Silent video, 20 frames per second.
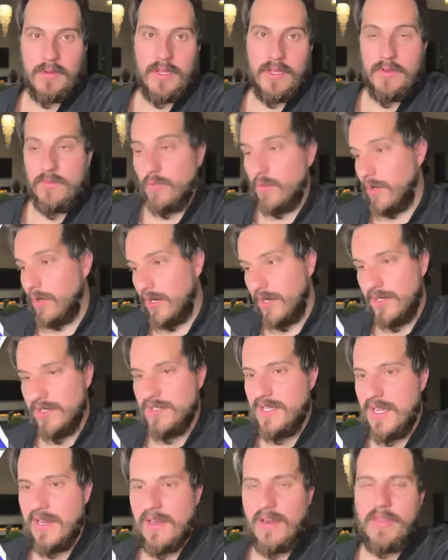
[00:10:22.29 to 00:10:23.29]
And we're going to
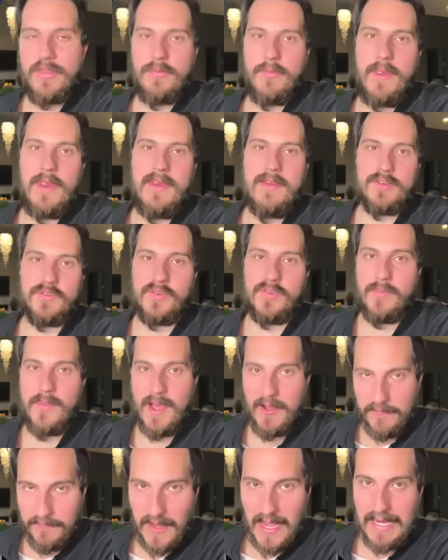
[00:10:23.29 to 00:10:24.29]
see it in 3 years from
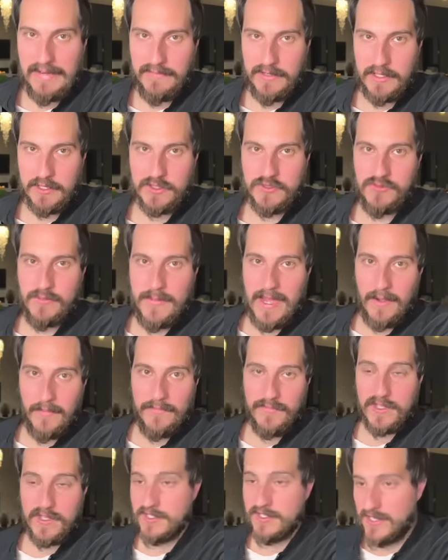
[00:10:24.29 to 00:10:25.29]
now, 5 years from now,
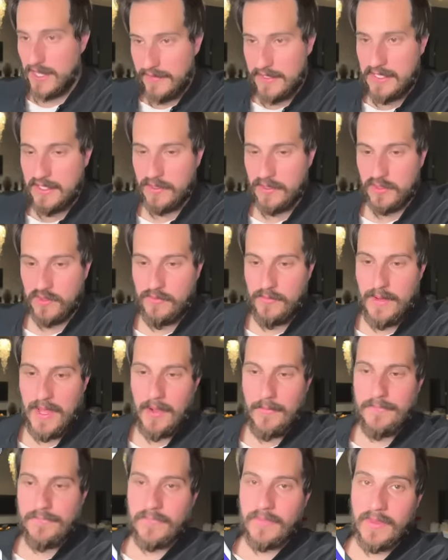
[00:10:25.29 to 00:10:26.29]
7 years from
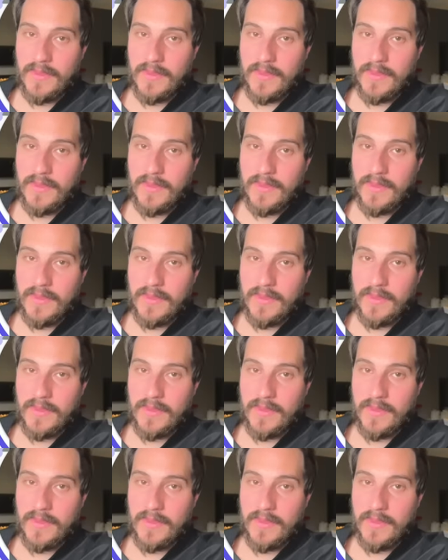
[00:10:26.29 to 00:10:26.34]
now.